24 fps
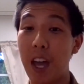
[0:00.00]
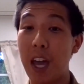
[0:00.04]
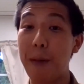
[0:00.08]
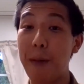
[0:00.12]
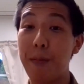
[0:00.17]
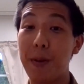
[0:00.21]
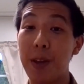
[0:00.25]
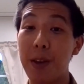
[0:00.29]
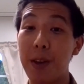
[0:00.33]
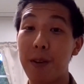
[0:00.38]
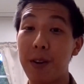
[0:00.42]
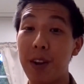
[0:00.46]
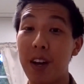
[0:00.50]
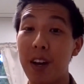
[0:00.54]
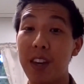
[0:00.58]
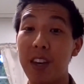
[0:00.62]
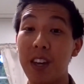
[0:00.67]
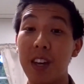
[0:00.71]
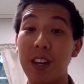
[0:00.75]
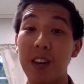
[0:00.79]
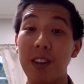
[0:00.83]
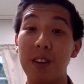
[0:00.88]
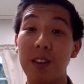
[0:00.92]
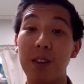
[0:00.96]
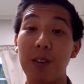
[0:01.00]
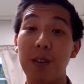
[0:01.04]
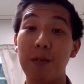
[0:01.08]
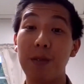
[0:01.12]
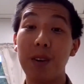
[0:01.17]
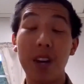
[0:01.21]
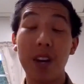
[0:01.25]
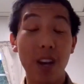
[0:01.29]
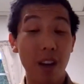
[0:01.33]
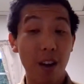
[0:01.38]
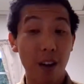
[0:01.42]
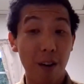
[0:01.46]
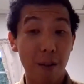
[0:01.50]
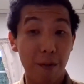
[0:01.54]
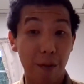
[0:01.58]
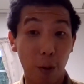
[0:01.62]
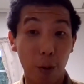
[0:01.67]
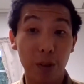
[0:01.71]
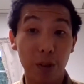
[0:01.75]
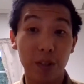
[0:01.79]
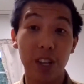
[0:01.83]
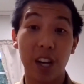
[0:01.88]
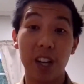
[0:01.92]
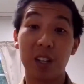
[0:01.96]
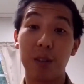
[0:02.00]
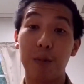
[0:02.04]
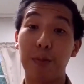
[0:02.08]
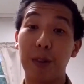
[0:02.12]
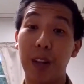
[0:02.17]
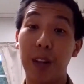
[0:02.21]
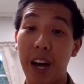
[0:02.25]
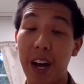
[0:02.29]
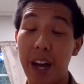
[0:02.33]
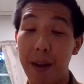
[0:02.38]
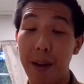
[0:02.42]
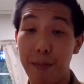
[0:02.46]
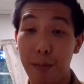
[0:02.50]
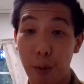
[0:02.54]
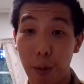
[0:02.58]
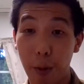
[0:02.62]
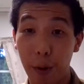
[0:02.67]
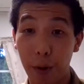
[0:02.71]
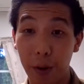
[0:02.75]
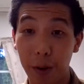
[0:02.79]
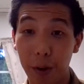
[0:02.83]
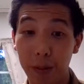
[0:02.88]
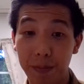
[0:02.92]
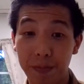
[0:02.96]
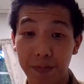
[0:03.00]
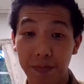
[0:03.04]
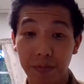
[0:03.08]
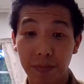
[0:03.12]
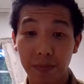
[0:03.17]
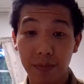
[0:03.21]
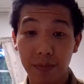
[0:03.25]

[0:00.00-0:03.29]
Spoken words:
apu.edu/apply portal.